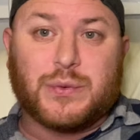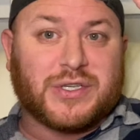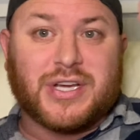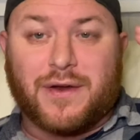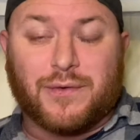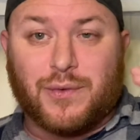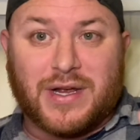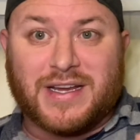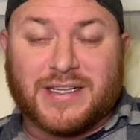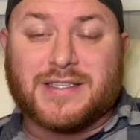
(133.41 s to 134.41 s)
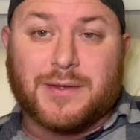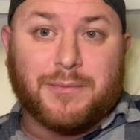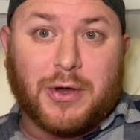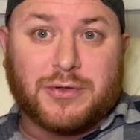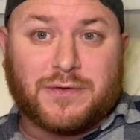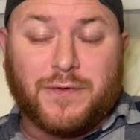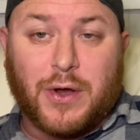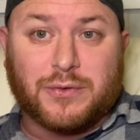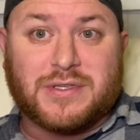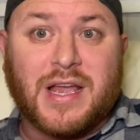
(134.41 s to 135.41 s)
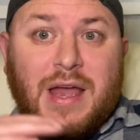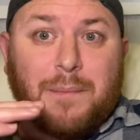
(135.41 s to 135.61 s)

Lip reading: whichever one gets the most votes